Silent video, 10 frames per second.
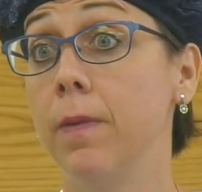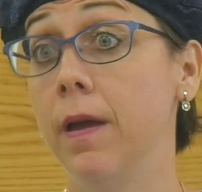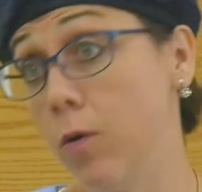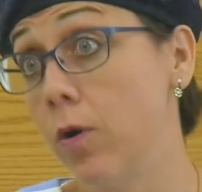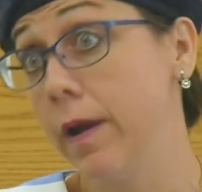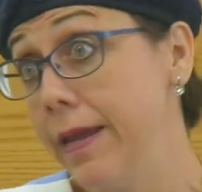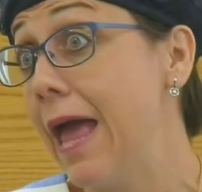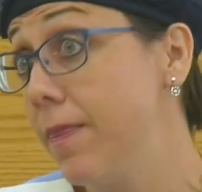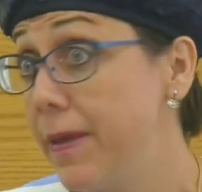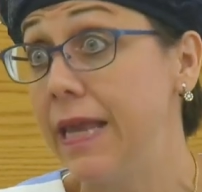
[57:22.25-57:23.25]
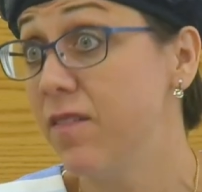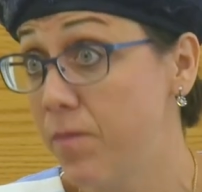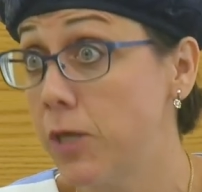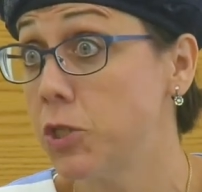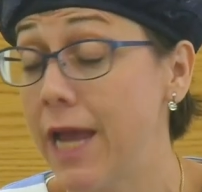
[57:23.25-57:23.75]
uh, or yeah, the beginning of
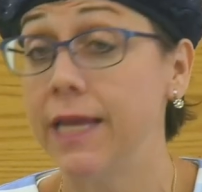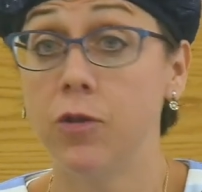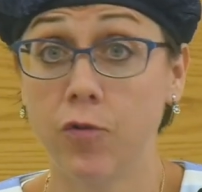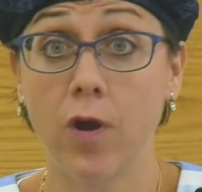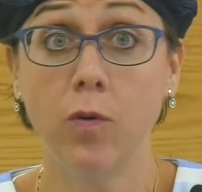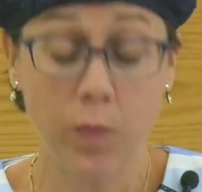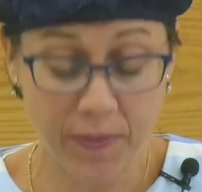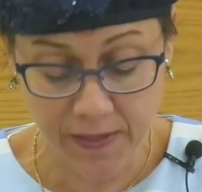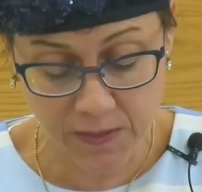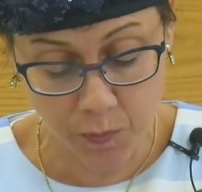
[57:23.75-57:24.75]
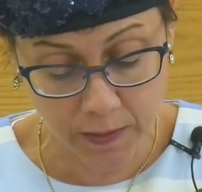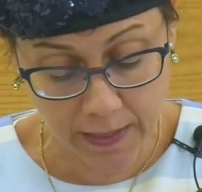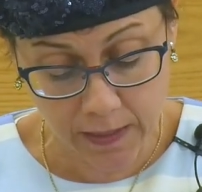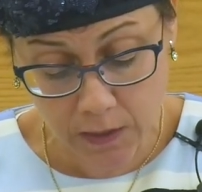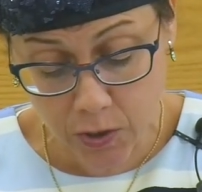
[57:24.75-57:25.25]
Parshat Yitro. With this, we'll
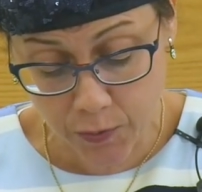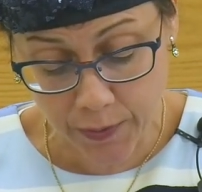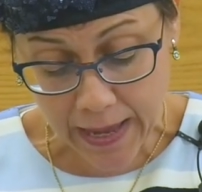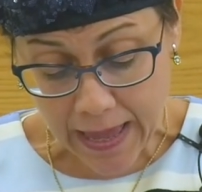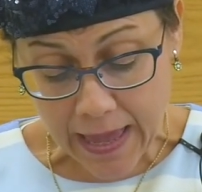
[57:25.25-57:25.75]
conclude.